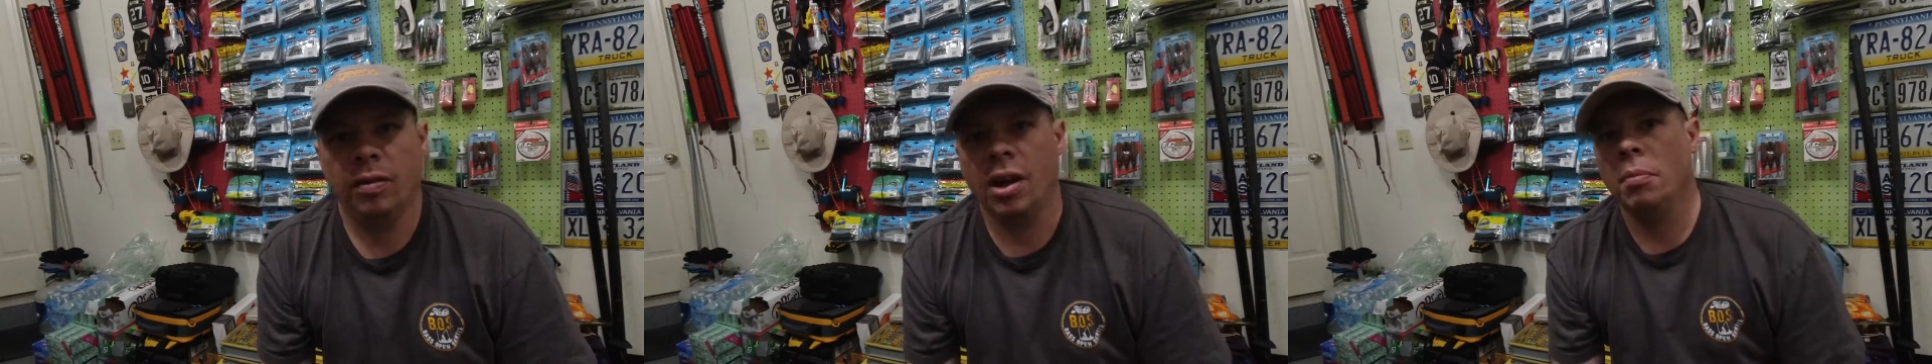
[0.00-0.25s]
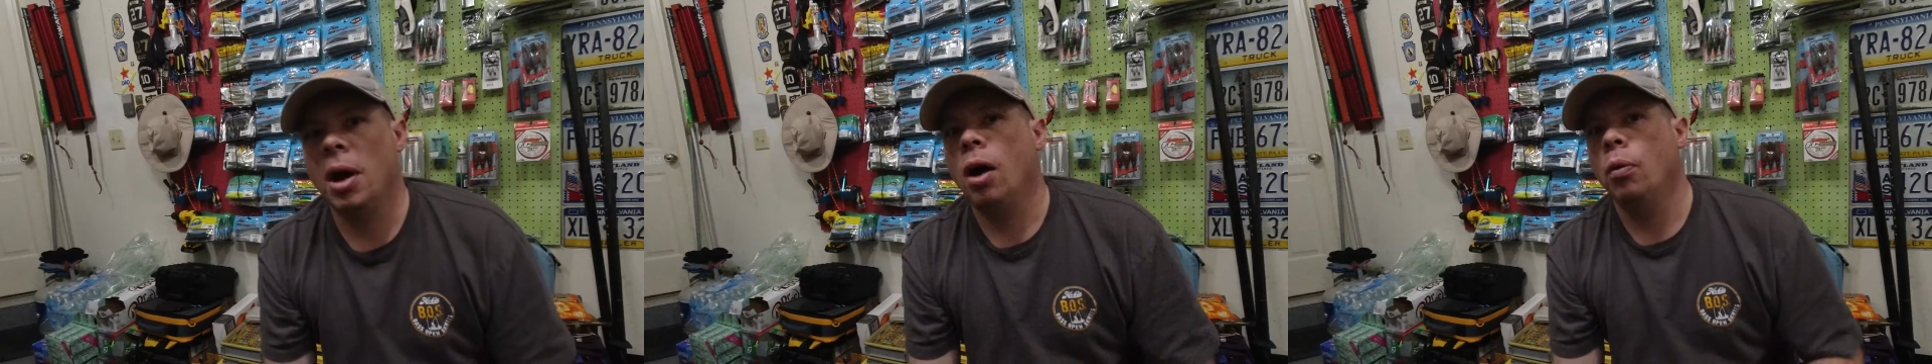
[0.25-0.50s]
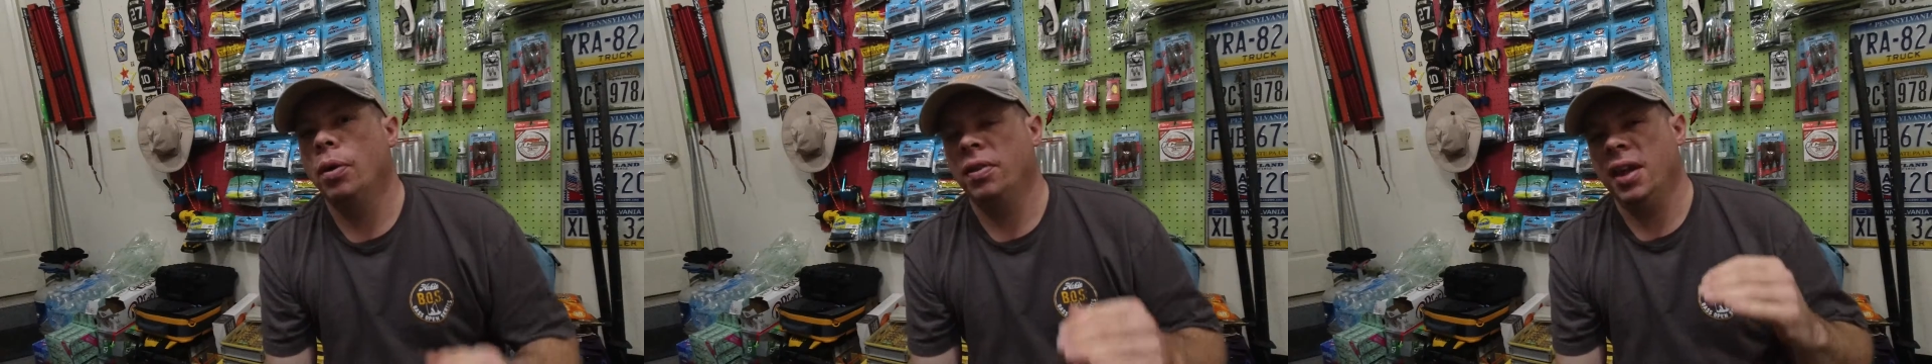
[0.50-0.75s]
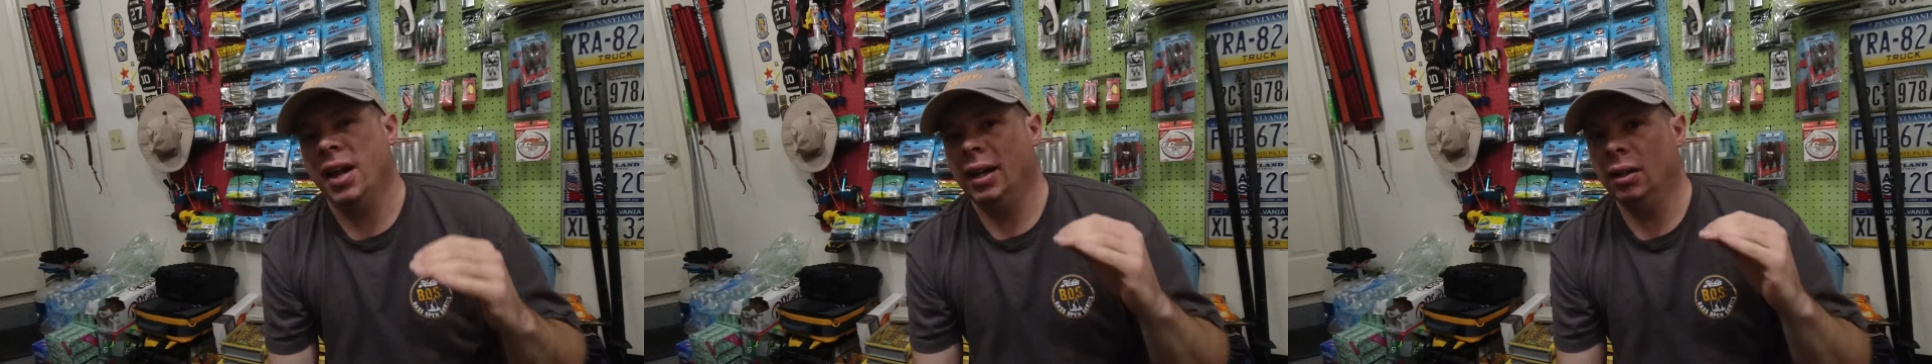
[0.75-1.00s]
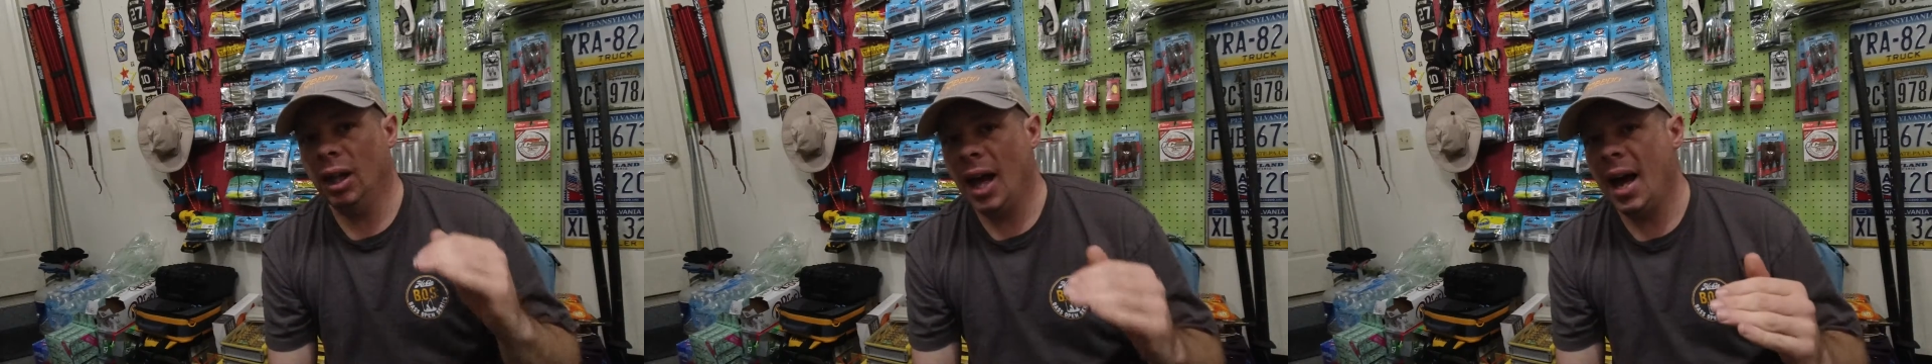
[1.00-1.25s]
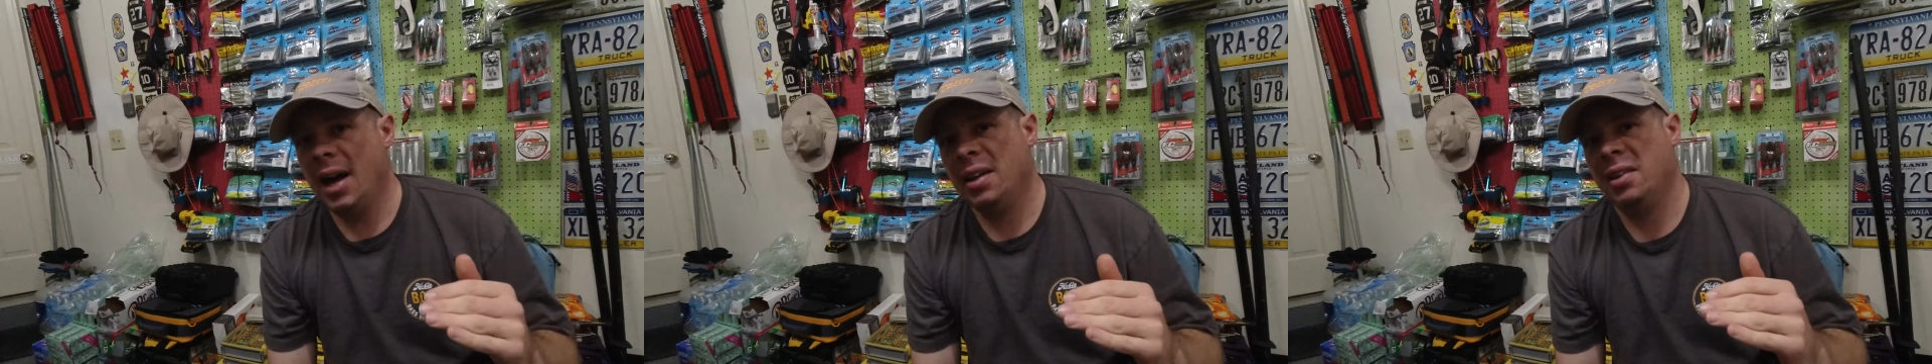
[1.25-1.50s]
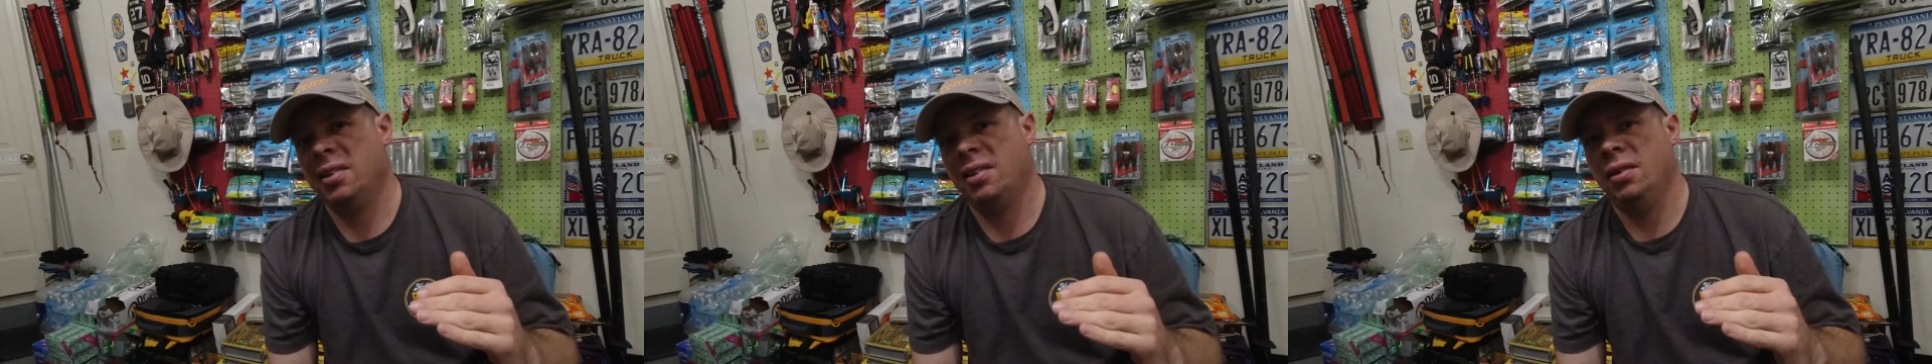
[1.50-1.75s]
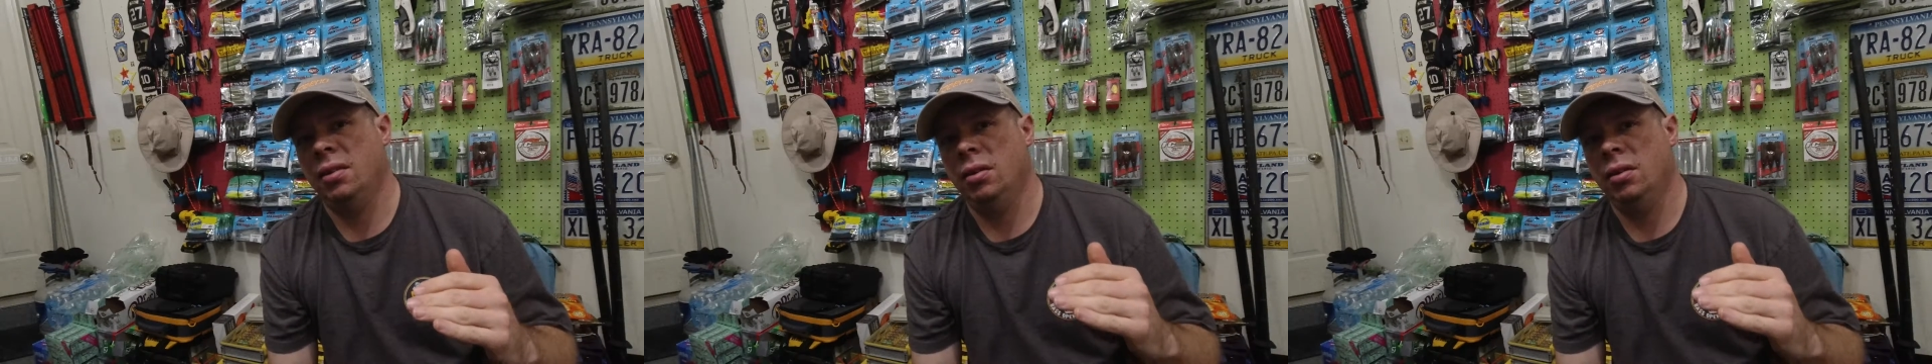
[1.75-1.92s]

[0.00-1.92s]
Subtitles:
come out with a glass